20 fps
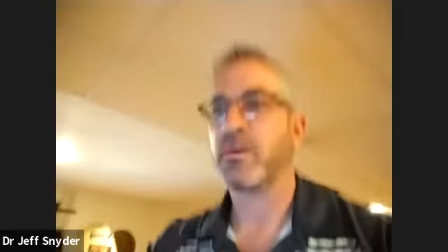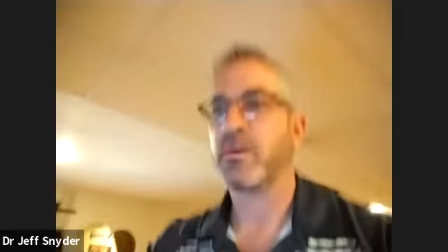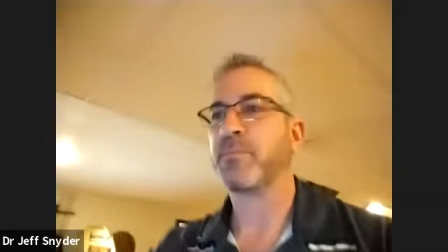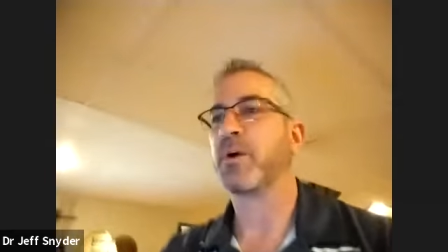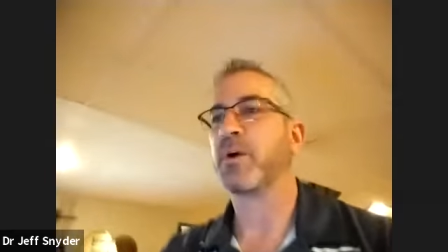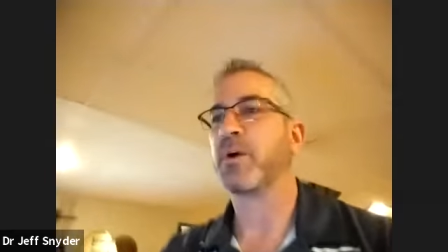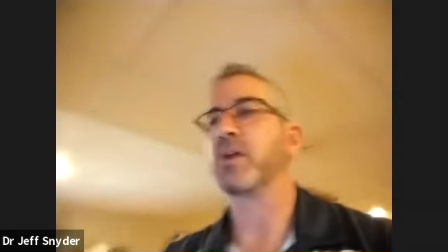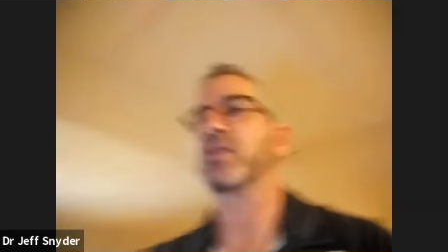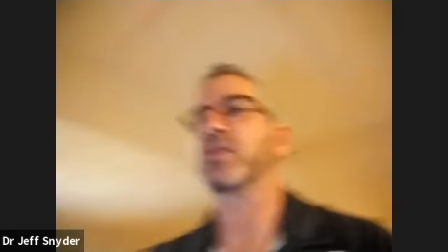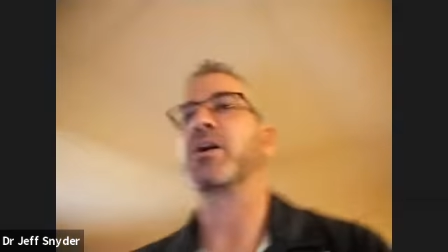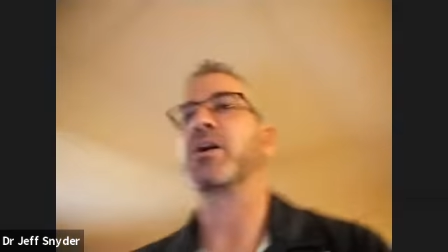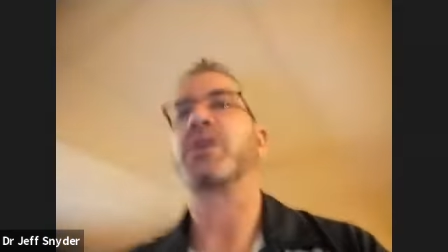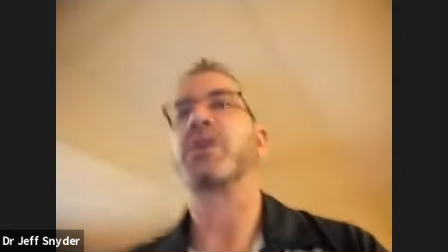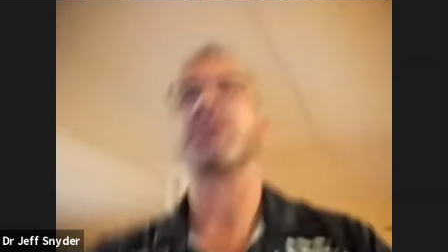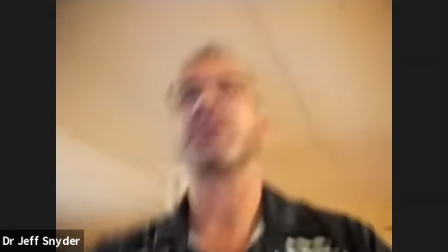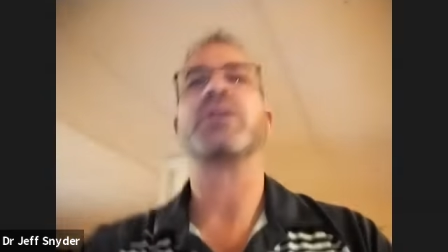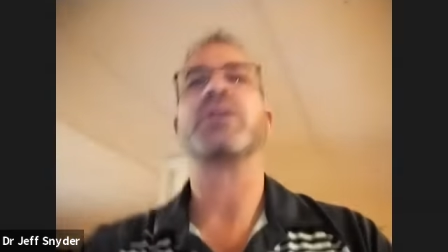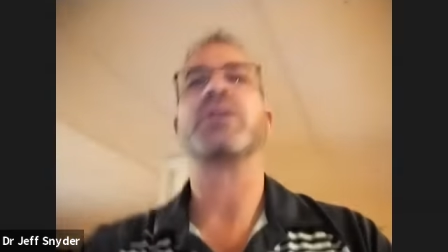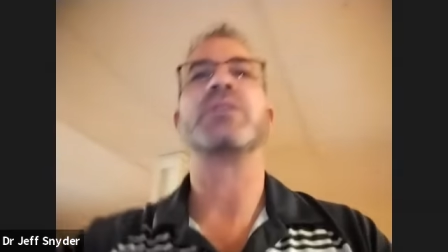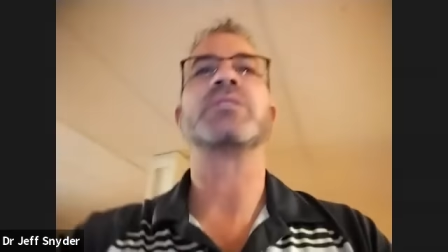But
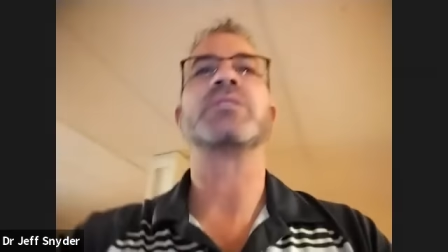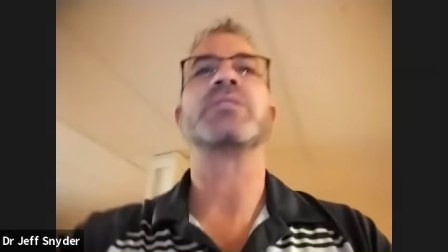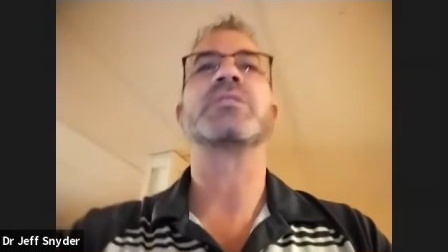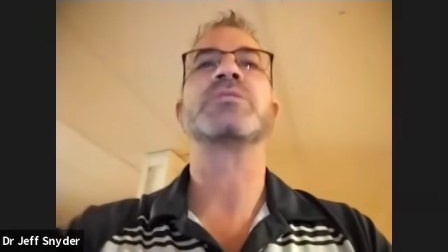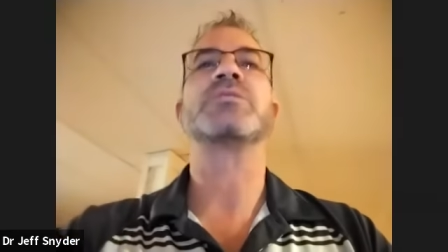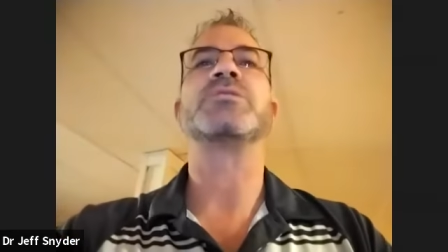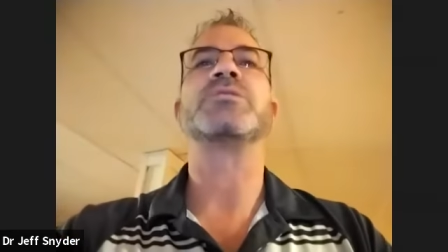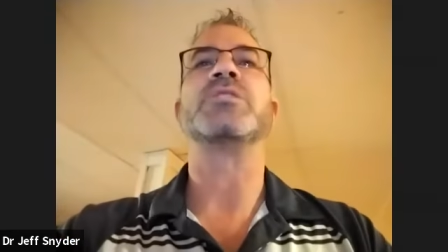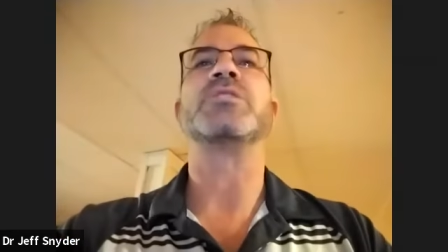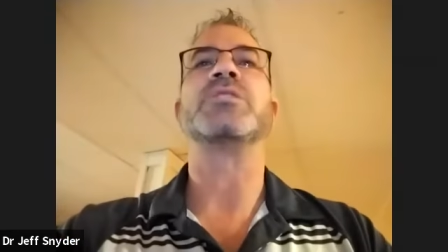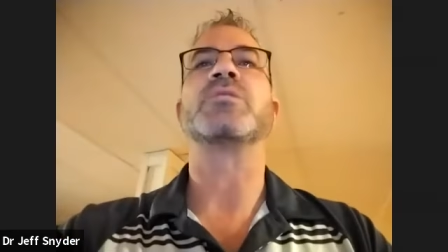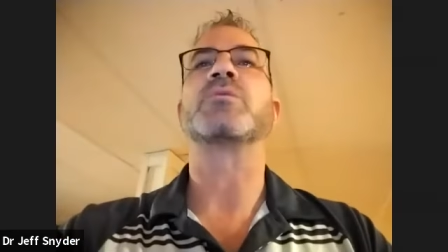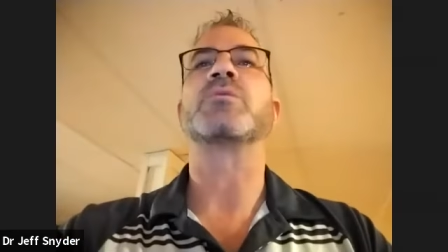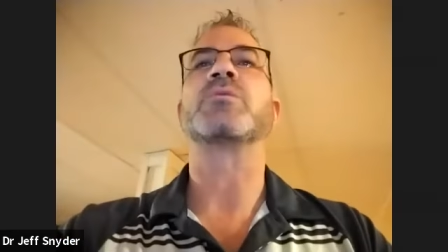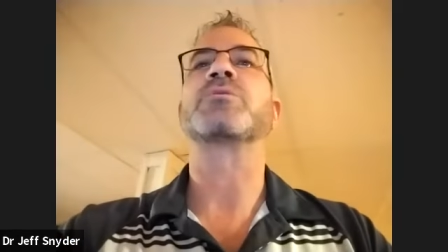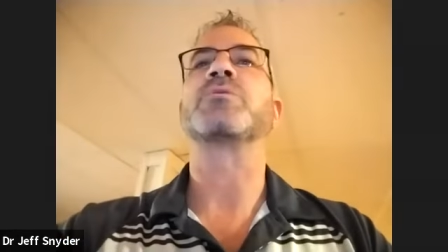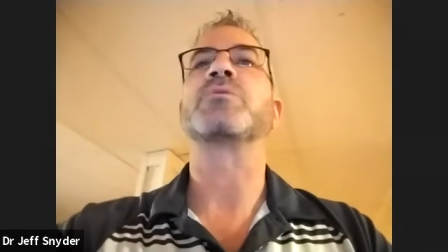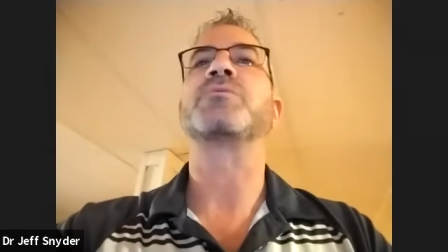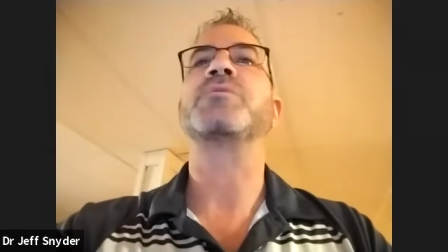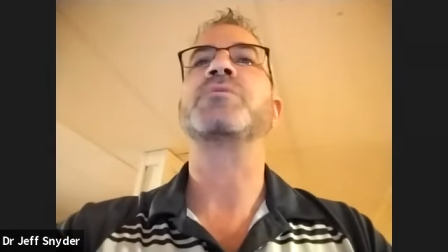uh, let's see,
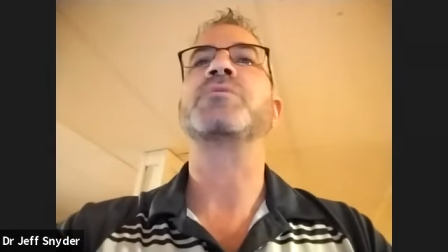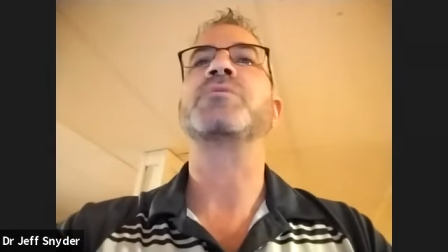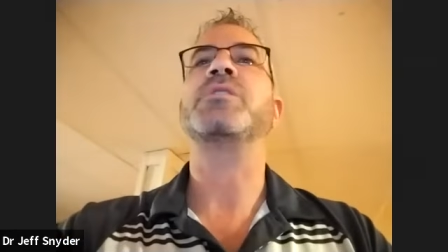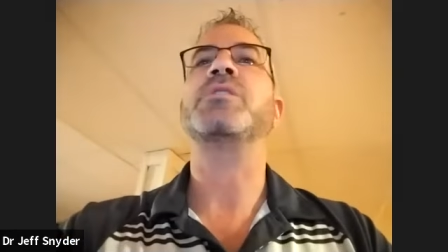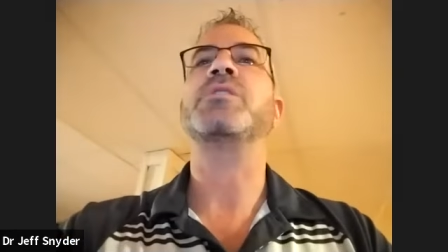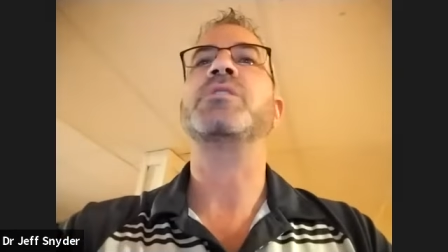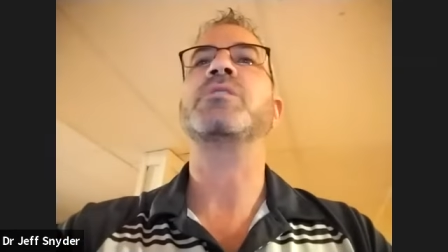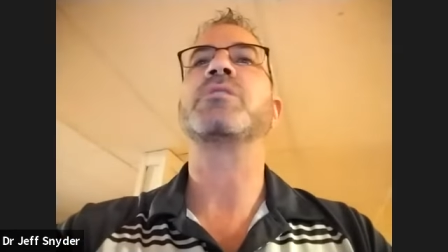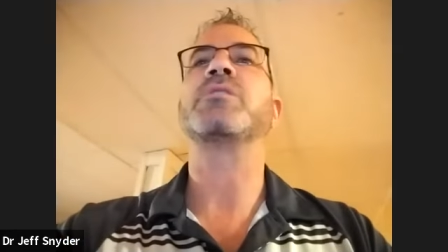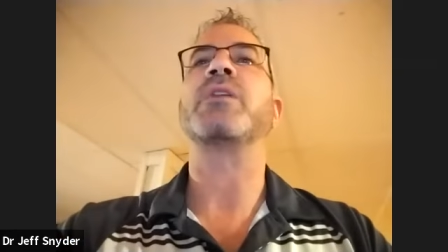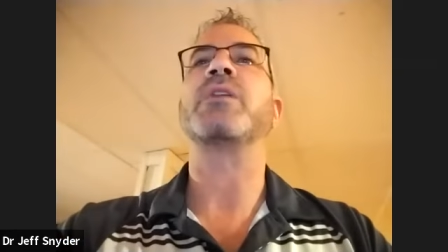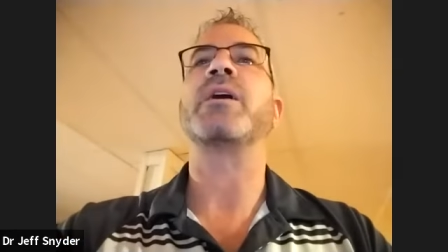ortho feet.